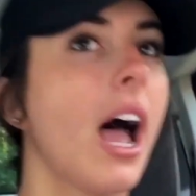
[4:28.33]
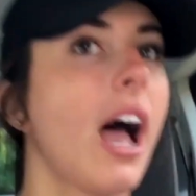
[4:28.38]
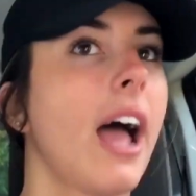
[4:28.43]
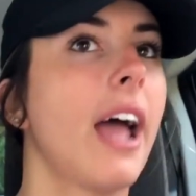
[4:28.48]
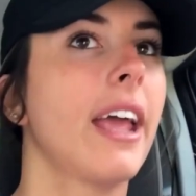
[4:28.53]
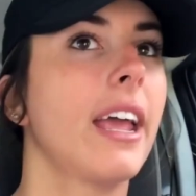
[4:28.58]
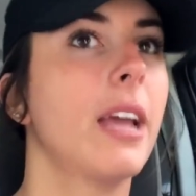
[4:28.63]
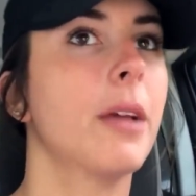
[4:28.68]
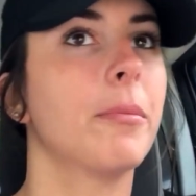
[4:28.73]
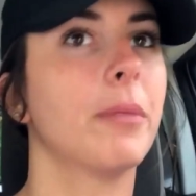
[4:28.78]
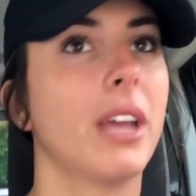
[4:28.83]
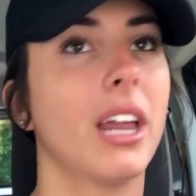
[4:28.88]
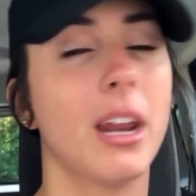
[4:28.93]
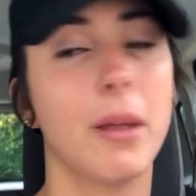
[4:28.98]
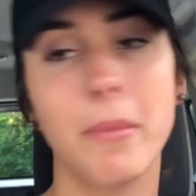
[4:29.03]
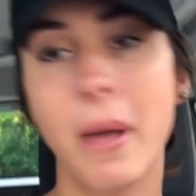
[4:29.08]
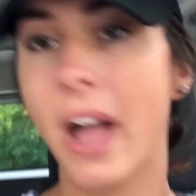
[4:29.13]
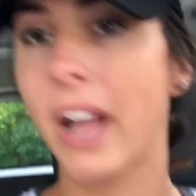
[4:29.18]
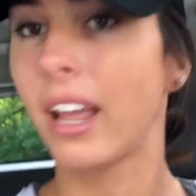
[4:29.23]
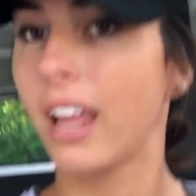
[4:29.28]
I am
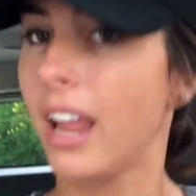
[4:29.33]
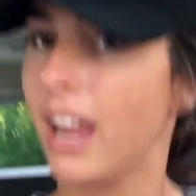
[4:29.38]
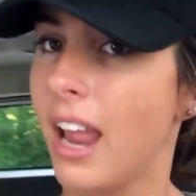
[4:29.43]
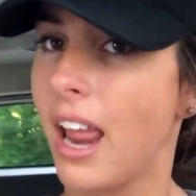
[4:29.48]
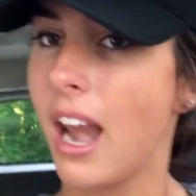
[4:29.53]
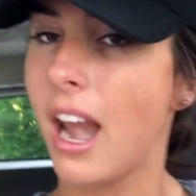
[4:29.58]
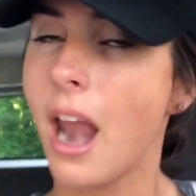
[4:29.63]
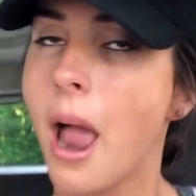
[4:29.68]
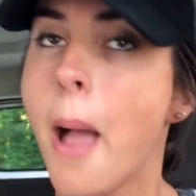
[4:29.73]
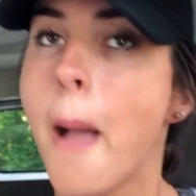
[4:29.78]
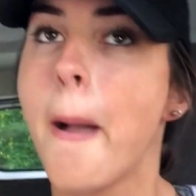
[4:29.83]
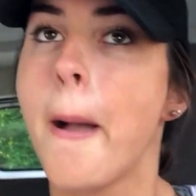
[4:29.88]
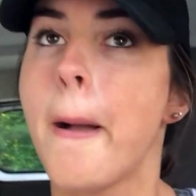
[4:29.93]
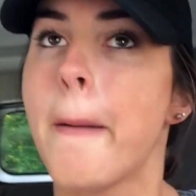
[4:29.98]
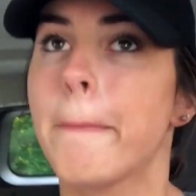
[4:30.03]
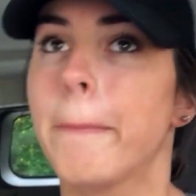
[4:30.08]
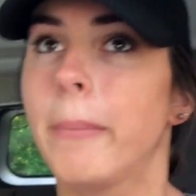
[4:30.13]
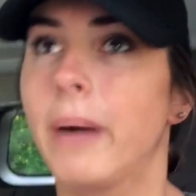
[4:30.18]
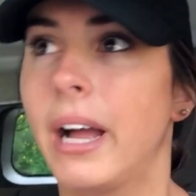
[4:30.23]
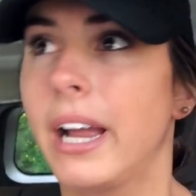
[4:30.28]
getting back in
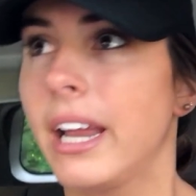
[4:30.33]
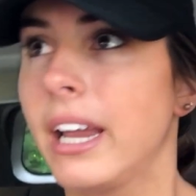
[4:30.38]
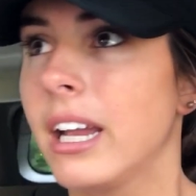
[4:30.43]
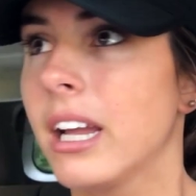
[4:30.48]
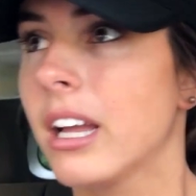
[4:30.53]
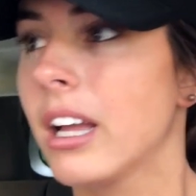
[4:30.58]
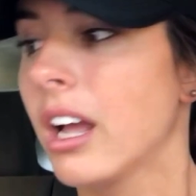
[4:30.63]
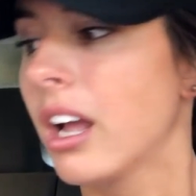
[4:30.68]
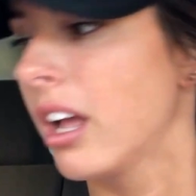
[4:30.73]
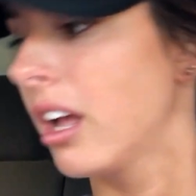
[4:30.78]
my